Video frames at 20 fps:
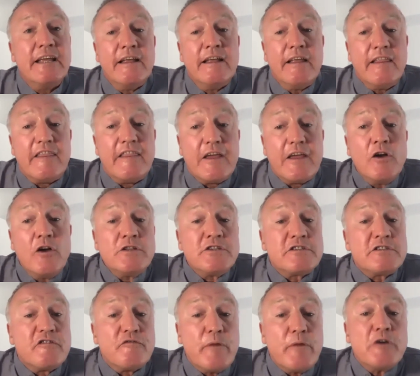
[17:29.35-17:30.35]
the
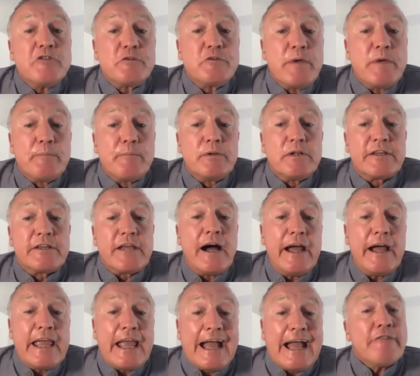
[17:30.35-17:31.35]
odds of most people
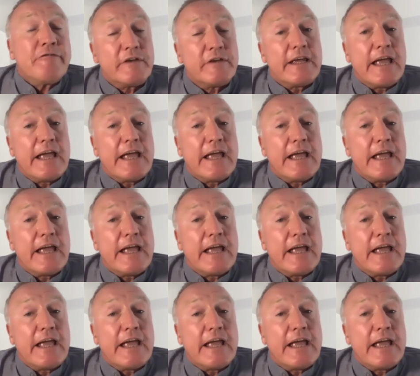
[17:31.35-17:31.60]
dying after